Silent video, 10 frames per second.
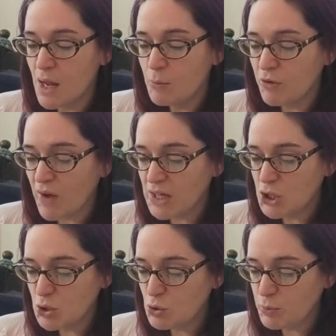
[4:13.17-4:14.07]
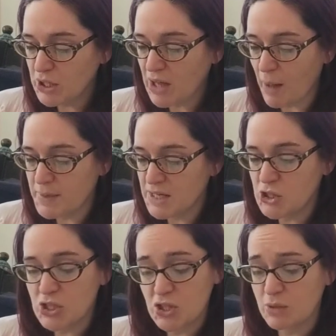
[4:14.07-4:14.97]
provided suitable
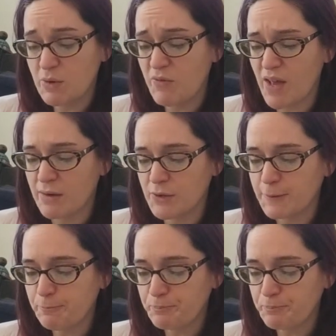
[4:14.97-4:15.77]
accommodations could be found.